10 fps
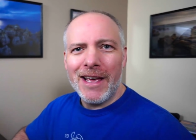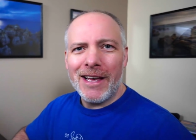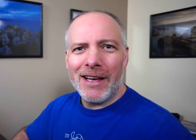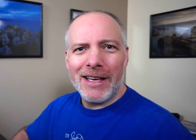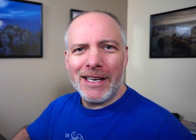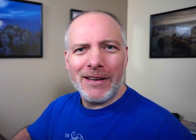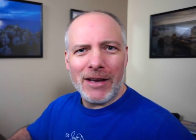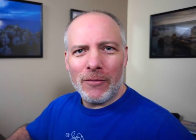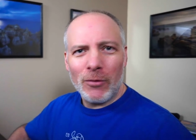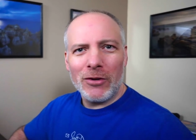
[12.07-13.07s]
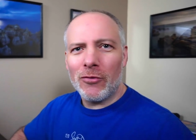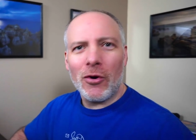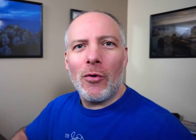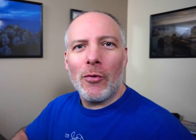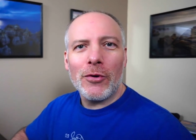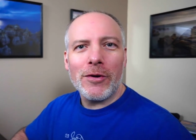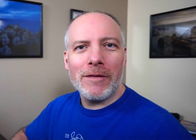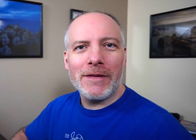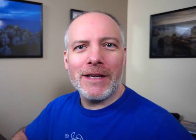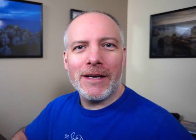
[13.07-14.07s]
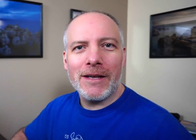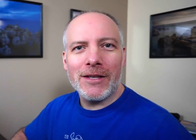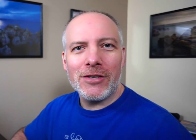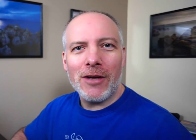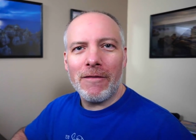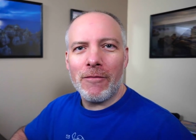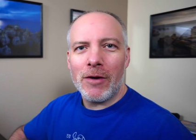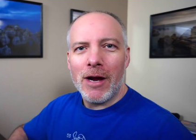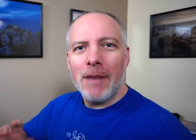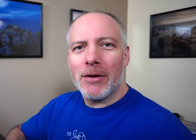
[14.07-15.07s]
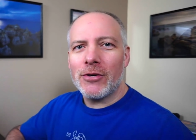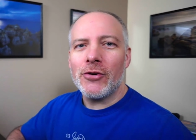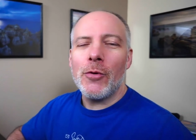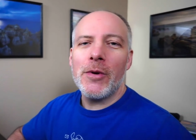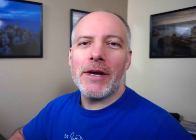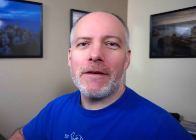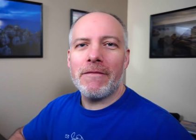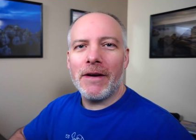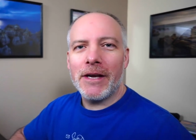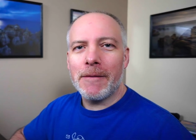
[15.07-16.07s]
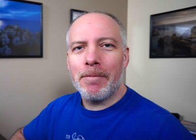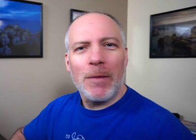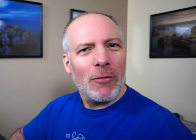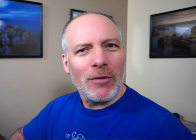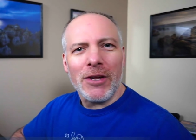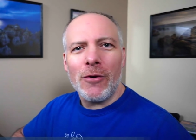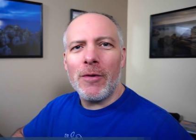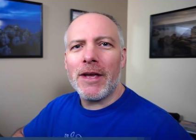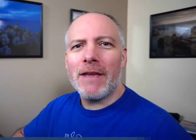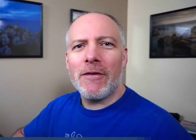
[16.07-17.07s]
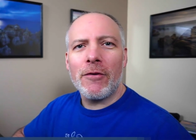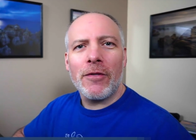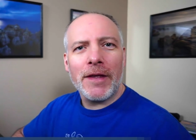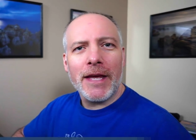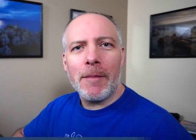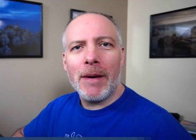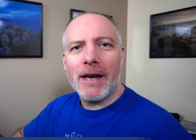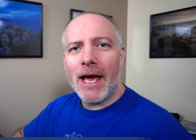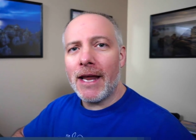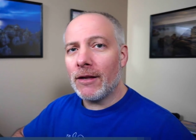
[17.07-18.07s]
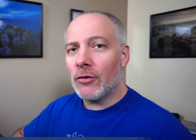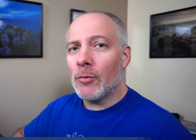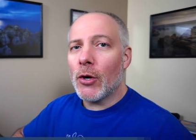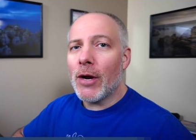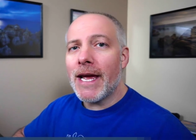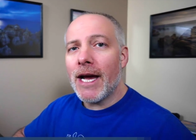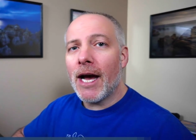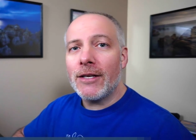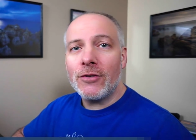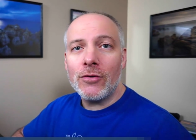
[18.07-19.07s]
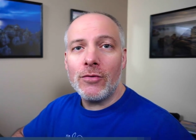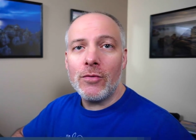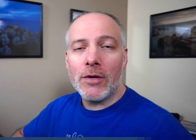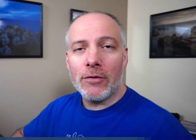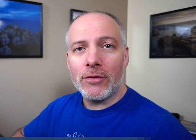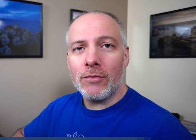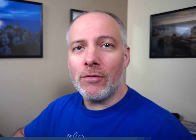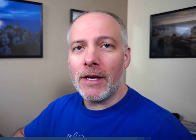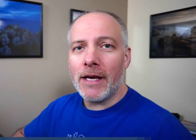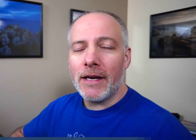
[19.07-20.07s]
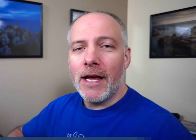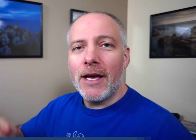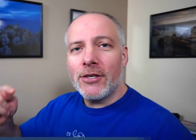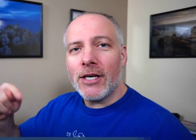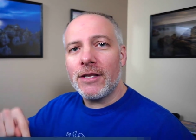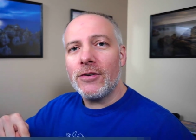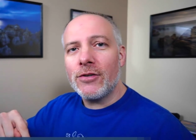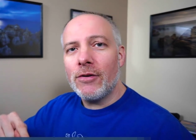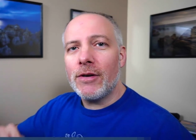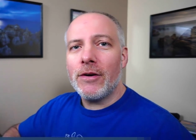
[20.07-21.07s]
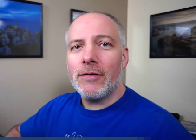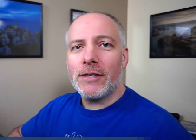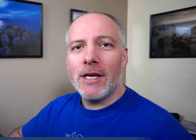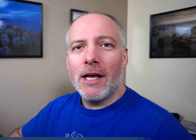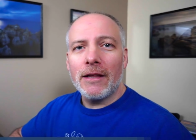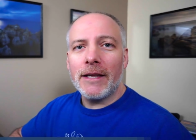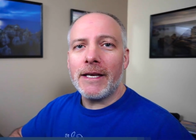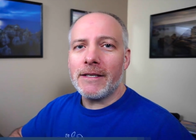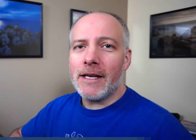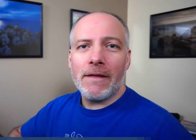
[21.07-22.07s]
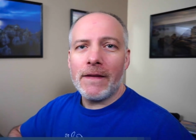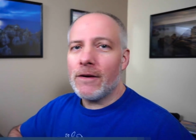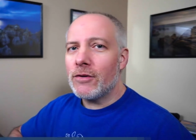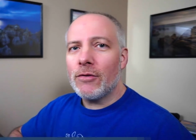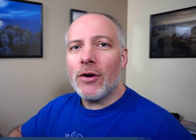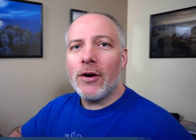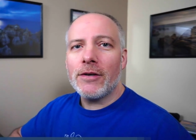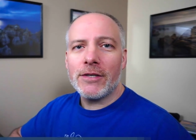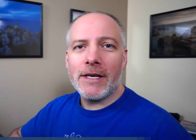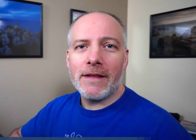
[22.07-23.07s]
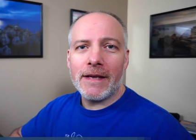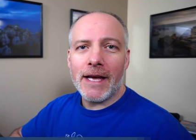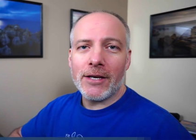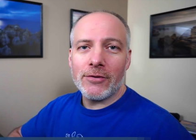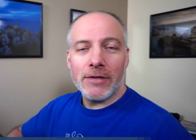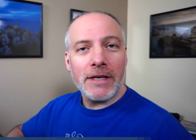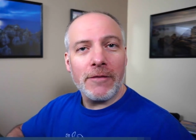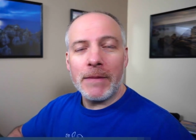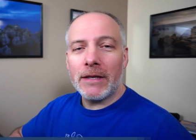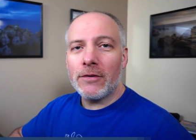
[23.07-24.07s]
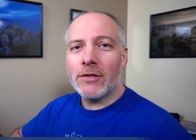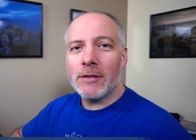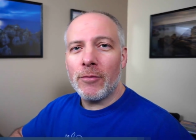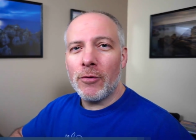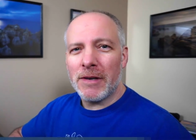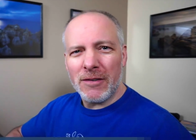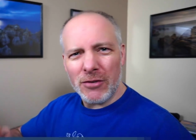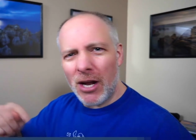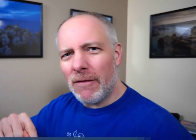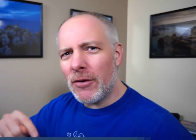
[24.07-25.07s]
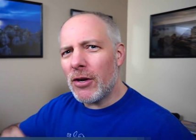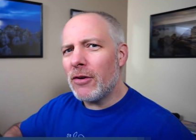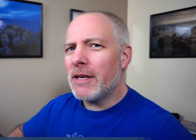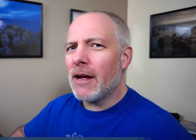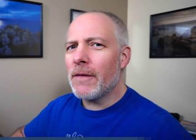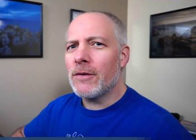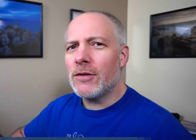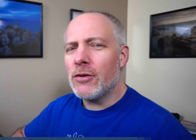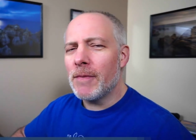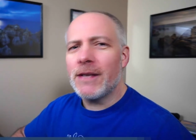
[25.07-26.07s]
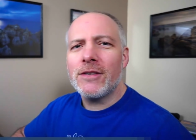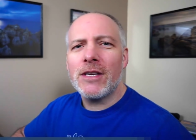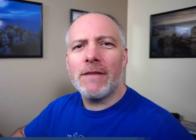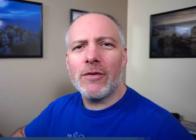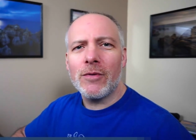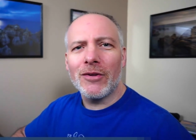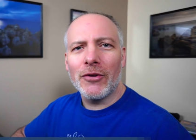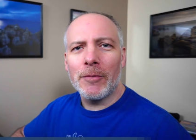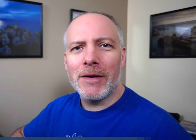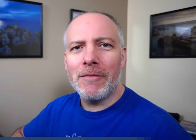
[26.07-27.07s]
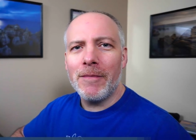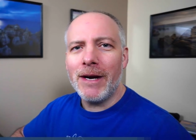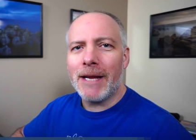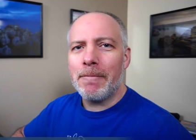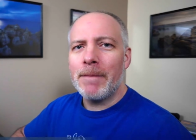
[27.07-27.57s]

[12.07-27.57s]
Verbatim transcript: in one little corner of the software, but I'll show you where you can find them. Really quick, if you're thinking about adding Luminar AI to your toolkit, check the show notes. Links down there don't cost you anything extra. Give me a little support. There's an offer code down there too. Might save you a little bit of money.